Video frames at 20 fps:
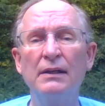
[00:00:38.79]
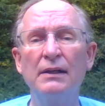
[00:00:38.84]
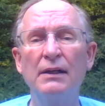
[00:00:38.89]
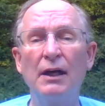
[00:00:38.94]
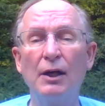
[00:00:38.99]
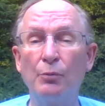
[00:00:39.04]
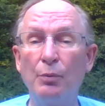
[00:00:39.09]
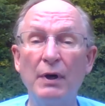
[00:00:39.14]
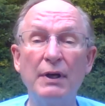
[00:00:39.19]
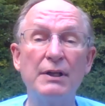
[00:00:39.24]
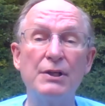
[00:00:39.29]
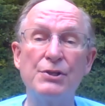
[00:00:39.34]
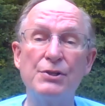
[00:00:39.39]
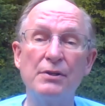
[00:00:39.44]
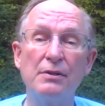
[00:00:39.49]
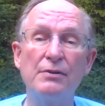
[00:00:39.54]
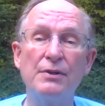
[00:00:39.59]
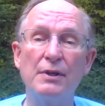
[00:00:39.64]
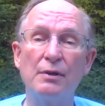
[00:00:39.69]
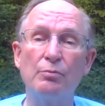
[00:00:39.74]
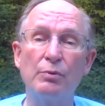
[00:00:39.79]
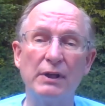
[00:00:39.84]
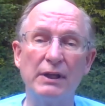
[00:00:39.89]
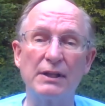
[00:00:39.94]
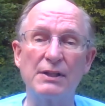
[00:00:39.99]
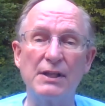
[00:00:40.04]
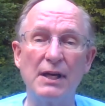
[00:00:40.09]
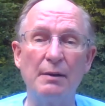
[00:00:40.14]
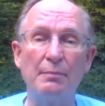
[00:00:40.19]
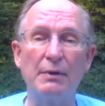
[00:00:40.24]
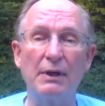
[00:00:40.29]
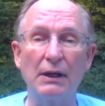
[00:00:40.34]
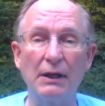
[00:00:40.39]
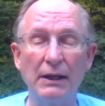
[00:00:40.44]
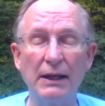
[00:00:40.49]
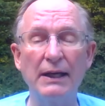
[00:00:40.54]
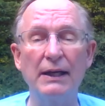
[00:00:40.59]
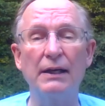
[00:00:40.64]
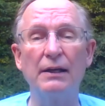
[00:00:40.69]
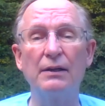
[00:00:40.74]
And one issue that we'll examine at
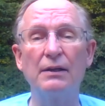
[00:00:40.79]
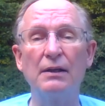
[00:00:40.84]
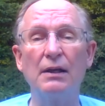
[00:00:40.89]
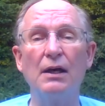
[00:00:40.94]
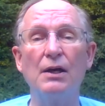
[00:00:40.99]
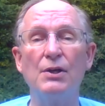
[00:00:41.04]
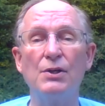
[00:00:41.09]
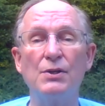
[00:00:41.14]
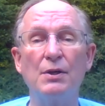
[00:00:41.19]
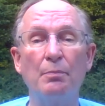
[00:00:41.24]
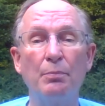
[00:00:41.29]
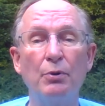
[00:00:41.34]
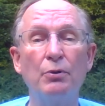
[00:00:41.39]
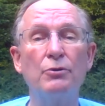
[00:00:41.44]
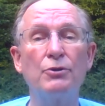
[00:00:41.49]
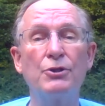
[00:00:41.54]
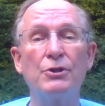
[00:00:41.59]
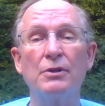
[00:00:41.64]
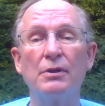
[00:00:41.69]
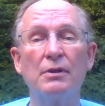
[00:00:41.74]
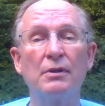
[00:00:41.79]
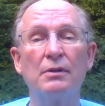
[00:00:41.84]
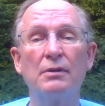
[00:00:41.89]
length is abortion,